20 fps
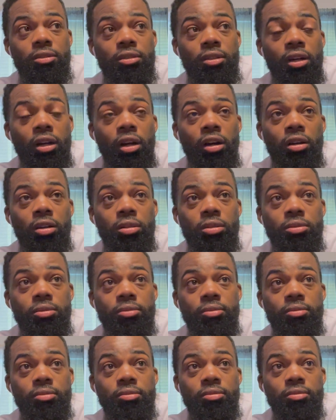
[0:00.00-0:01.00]

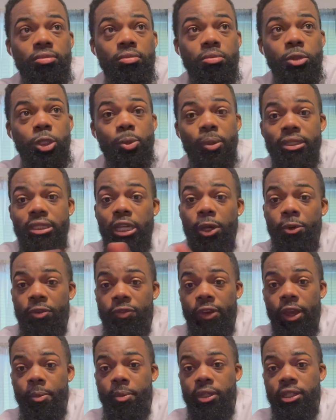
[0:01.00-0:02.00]
spending time with
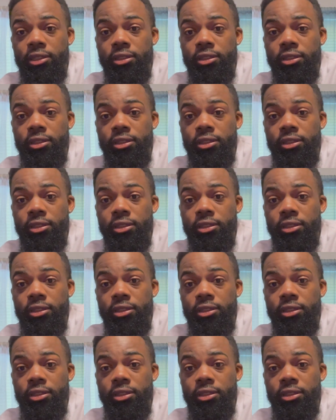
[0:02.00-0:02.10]
family,